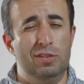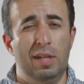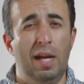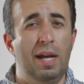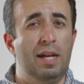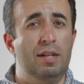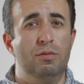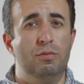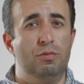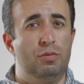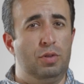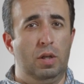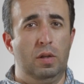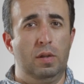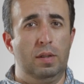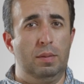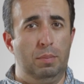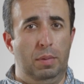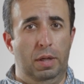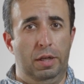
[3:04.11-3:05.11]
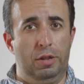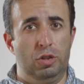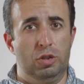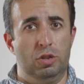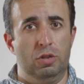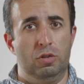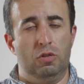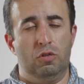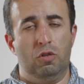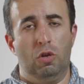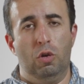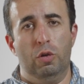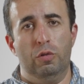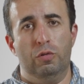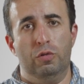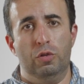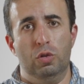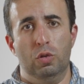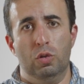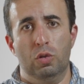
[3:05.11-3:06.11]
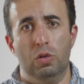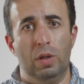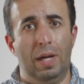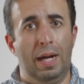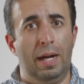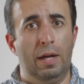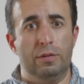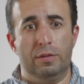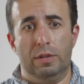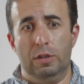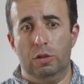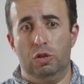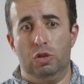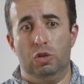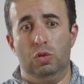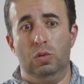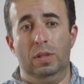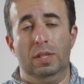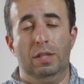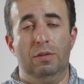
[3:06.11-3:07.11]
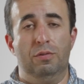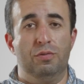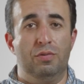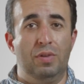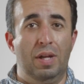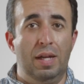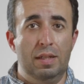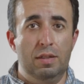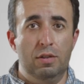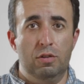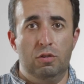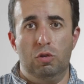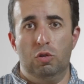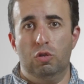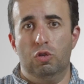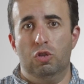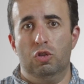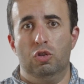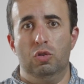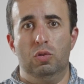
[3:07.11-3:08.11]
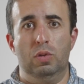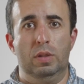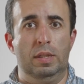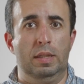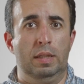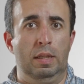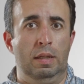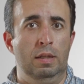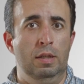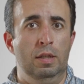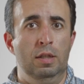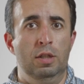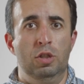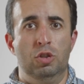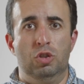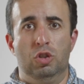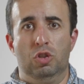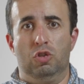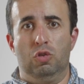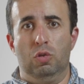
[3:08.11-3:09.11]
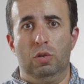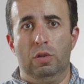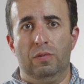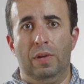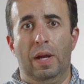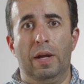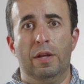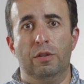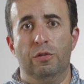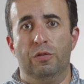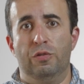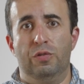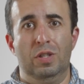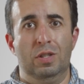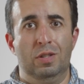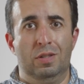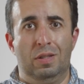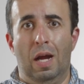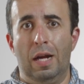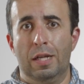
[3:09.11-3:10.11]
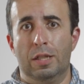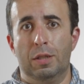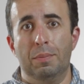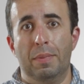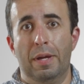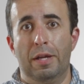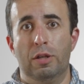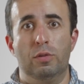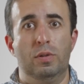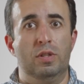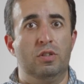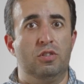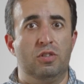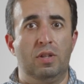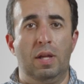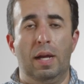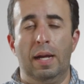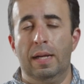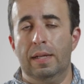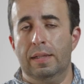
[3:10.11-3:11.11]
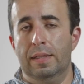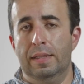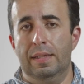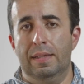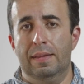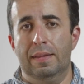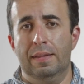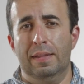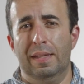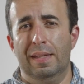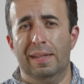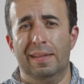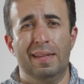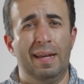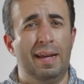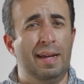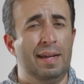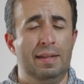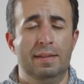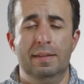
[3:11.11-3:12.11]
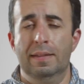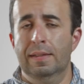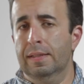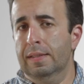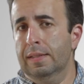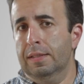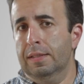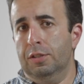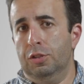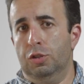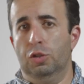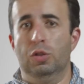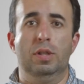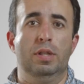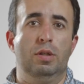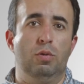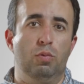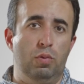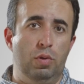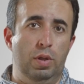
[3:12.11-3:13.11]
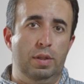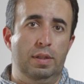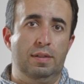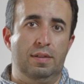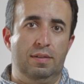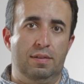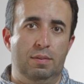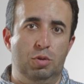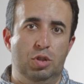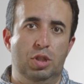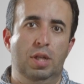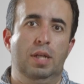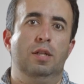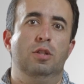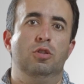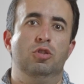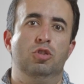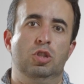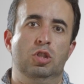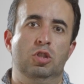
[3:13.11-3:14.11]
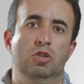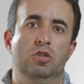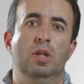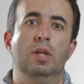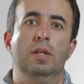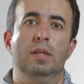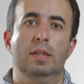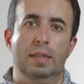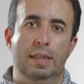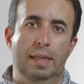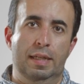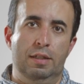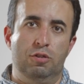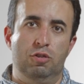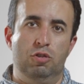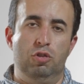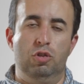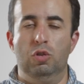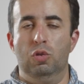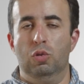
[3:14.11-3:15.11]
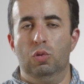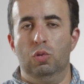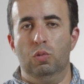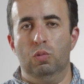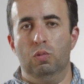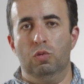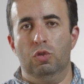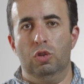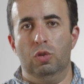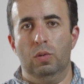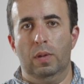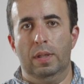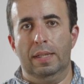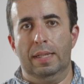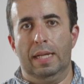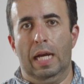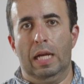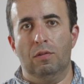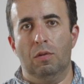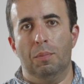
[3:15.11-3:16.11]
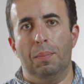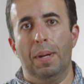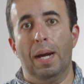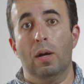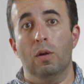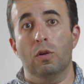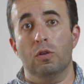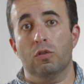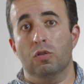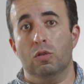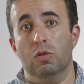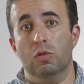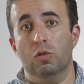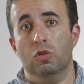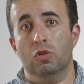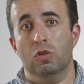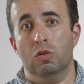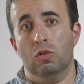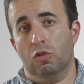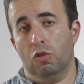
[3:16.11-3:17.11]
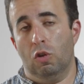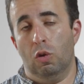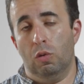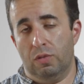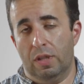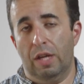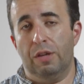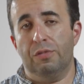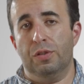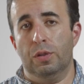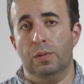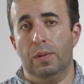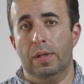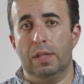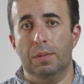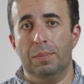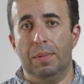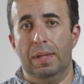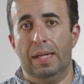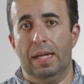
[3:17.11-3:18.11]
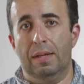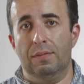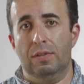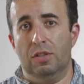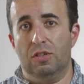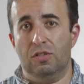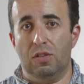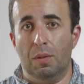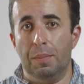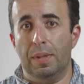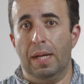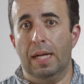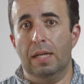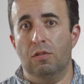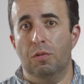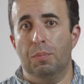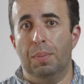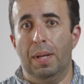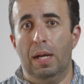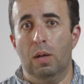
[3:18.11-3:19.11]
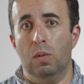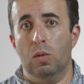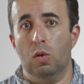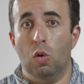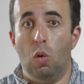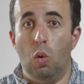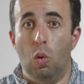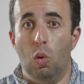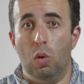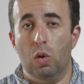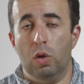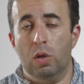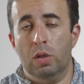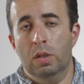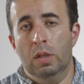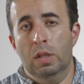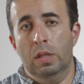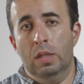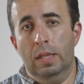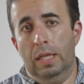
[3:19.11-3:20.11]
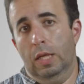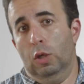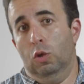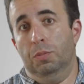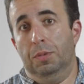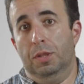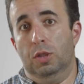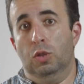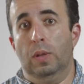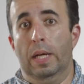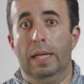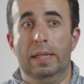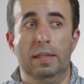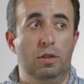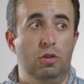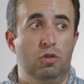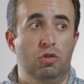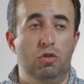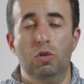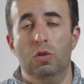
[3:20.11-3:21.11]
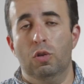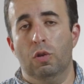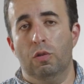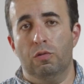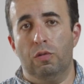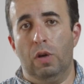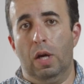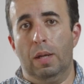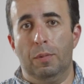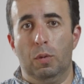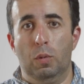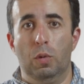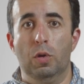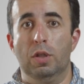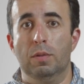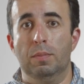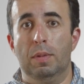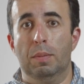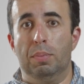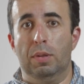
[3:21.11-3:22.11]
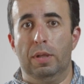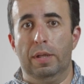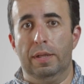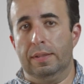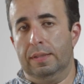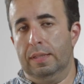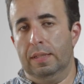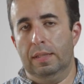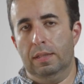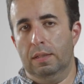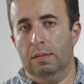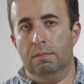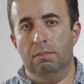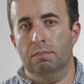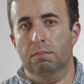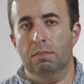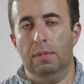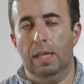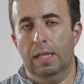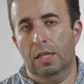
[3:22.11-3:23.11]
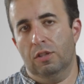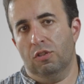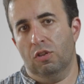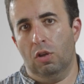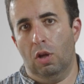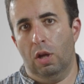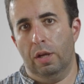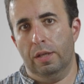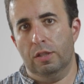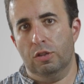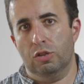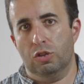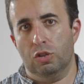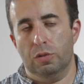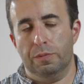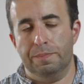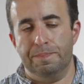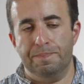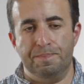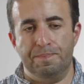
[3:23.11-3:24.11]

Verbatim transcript: Not very much. So if you're out there shooting events, you're shooting just sort of out in the field documentary style, anything like that, you're going to run into some challenges unless you do any kind of a power solution. So definitely recommend having some kind of a power or it would be great in a studio environment where it can be plugged in and then it's a non-issue.